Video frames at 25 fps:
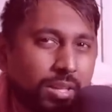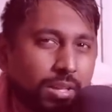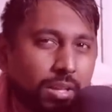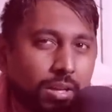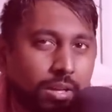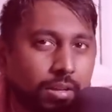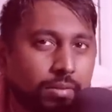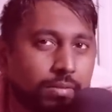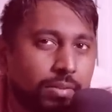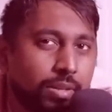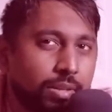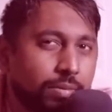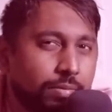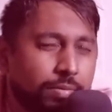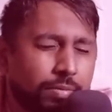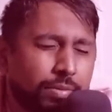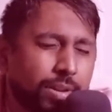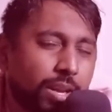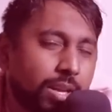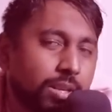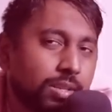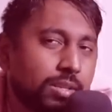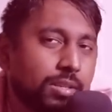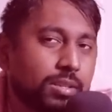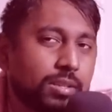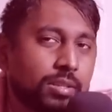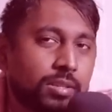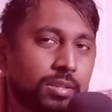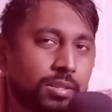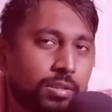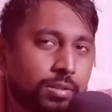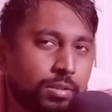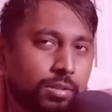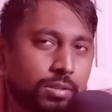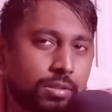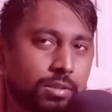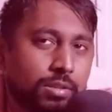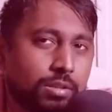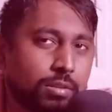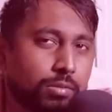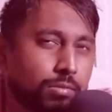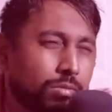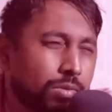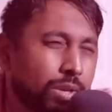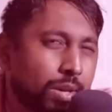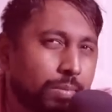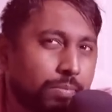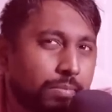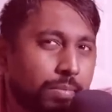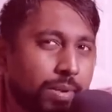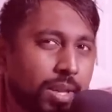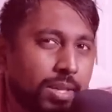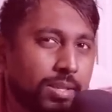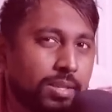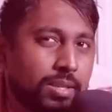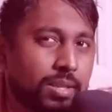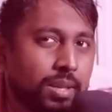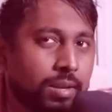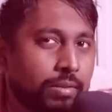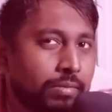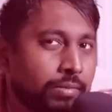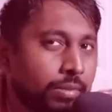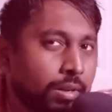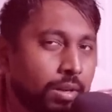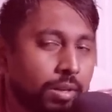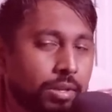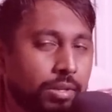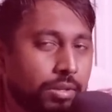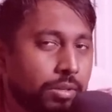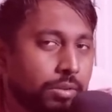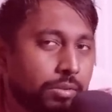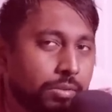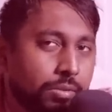love and affection and also rub myself on